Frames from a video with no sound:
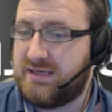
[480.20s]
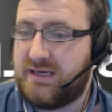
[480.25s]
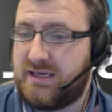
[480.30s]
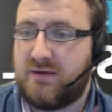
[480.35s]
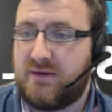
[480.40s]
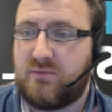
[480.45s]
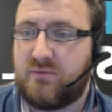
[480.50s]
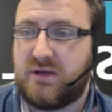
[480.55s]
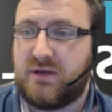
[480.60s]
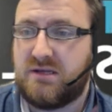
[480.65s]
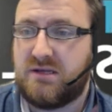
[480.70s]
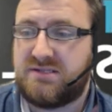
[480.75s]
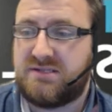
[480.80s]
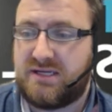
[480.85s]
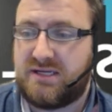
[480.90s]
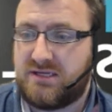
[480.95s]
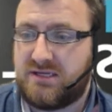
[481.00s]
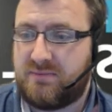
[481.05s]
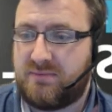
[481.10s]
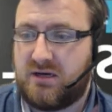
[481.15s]
here, we can
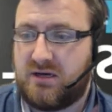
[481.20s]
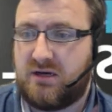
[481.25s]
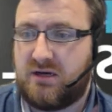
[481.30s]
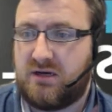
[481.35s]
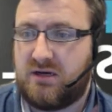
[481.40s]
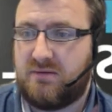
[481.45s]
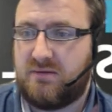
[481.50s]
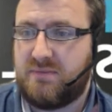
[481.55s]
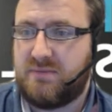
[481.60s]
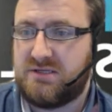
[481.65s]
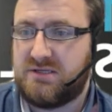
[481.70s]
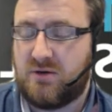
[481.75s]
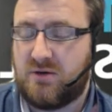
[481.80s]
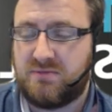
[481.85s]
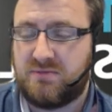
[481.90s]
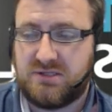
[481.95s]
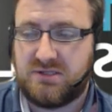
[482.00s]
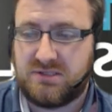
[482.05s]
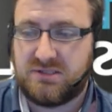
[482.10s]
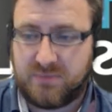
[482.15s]
set up our meeting
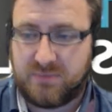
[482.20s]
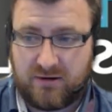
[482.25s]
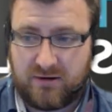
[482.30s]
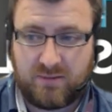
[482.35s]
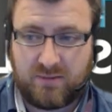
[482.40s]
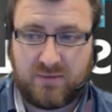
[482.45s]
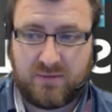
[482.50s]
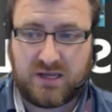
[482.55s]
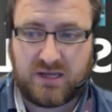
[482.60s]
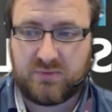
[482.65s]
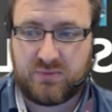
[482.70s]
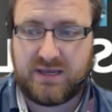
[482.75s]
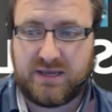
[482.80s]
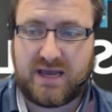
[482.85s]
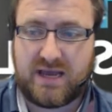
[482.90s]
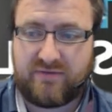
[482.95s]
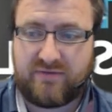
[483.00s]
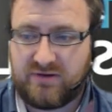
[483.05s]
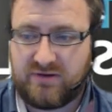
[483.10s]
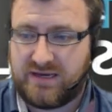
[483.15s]
options, bearing in mind we
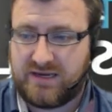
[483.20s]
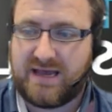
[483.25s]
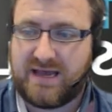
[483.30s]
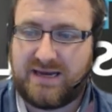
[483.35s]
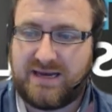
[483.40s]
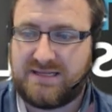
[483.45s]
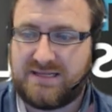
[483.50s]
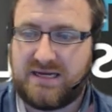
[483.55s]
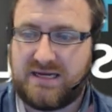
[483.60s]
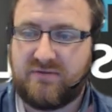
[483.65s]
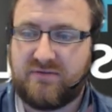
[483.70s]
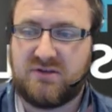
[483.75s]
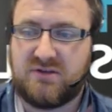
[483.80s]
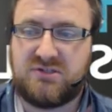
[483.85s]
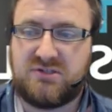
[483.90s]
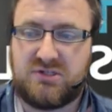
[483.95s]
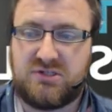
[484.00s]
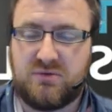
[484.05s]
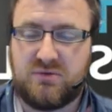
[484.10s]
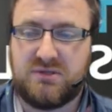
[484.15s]
haven't yet let any of
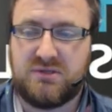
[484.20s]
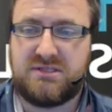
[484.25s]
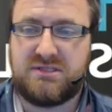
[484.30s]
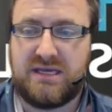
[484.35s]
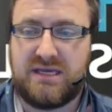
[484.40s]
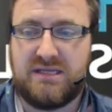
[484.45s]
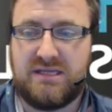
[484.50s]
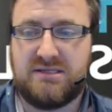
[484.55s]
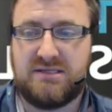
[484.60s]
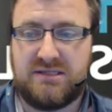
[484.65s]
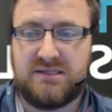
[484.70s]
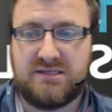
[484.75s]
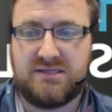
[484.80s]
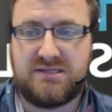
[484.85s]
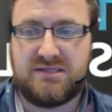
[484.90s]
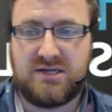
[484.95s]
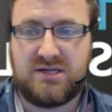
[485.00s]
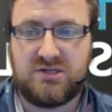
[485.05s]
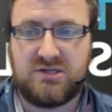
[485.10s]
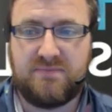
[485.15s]
our students into
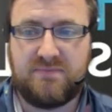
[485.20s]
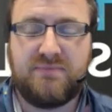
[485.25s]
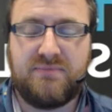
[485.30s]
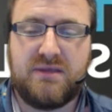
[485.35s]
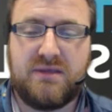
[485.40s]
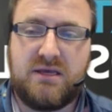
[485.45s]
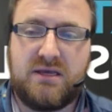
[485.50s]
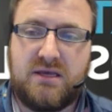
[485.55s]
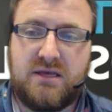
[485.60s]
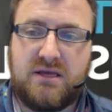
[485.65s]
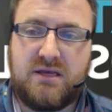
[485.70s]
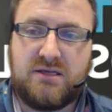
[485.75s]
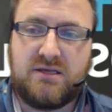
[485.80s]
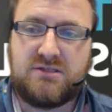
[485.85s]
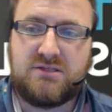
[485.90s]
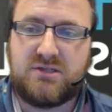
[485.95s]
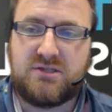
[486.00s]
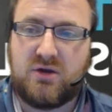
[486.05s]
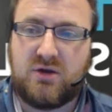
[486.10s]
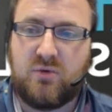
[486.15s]
this session.
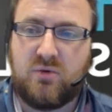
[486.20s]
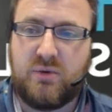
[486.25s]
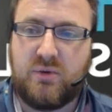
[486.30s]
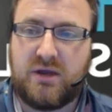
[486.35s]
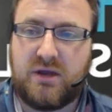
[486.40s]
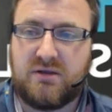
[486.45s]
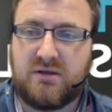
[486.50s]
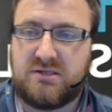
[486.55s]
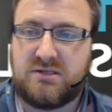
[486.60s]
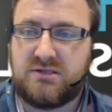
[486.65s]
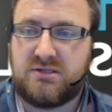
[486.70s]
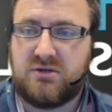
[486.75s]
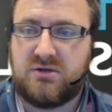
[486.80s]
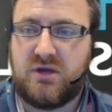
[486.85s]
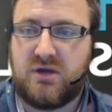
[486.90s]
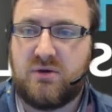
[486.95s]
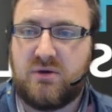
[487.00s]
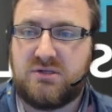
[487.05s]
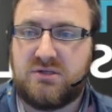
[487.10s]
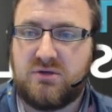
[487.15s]
So we're going
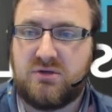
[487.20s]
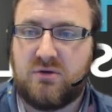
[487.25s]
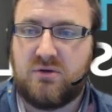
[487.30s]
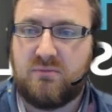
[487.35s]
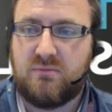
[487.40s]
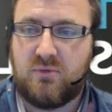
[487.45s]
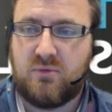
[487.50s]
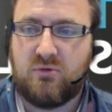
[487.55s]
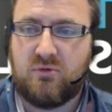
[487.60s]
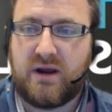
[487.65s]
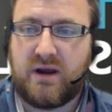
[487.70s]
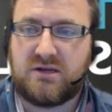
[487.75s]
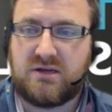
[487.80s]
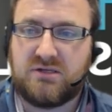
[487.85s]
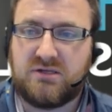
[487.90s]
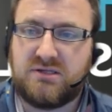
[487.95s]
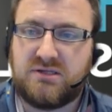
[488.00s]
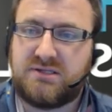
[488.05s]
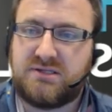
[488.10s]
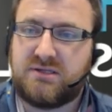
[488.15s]
to go to More
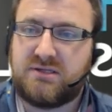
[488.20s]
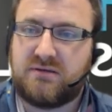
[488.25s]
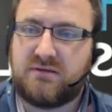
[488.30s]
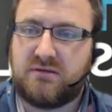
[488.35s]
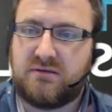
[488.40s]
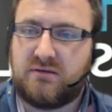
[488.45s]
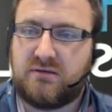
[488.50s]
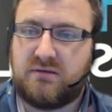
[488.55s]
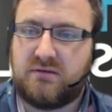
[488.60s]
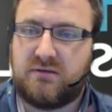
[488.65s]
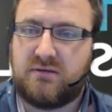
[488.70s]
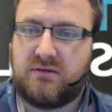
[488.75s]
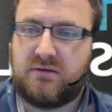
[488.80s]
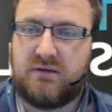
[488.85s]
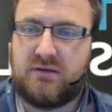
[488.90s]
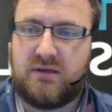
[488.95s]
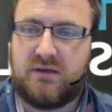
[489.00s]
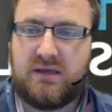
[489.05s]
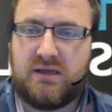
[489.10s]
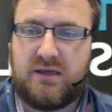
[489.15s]
Actions,
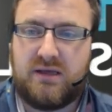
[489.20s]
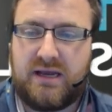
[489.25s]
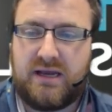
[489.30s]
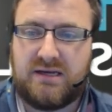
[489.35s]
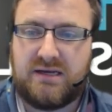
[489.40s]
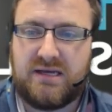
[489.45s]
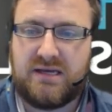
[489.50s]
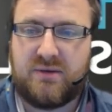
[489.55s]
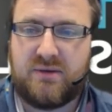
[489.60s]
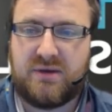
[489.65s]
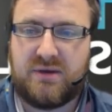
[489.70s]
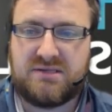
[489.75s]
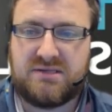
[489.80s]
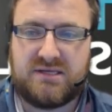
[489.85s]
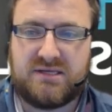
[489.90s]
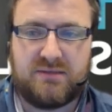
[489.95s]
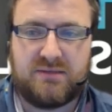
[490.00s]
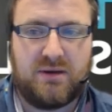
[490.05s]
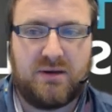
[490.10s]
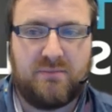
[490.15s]
and here we can
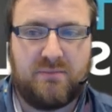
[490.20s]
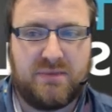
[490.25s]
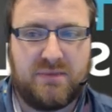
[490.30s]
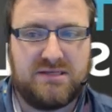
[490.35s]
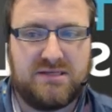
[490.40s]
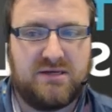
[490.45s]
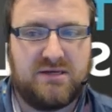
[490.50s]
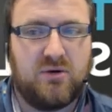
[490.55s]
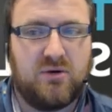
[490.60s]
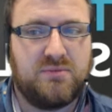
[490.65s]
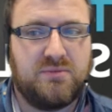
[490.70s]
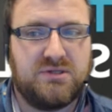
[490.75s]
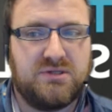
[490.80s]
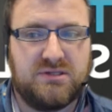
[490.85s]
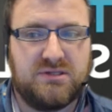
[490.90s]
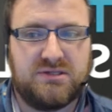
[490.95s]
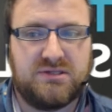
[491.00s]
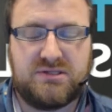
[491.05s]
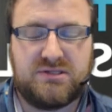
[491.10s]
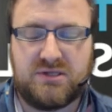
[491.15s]
set up our meeting
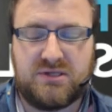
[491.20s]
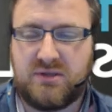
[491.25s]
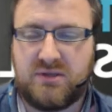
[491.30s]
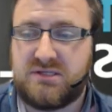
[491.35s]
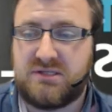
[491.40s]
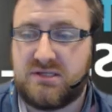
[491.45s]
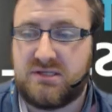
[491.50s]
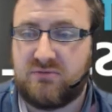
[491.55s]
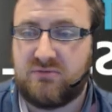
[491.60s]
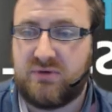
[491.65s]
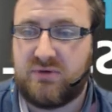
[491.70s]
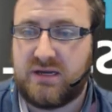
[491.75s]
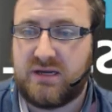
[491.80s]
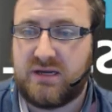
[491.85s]
options. So this is a really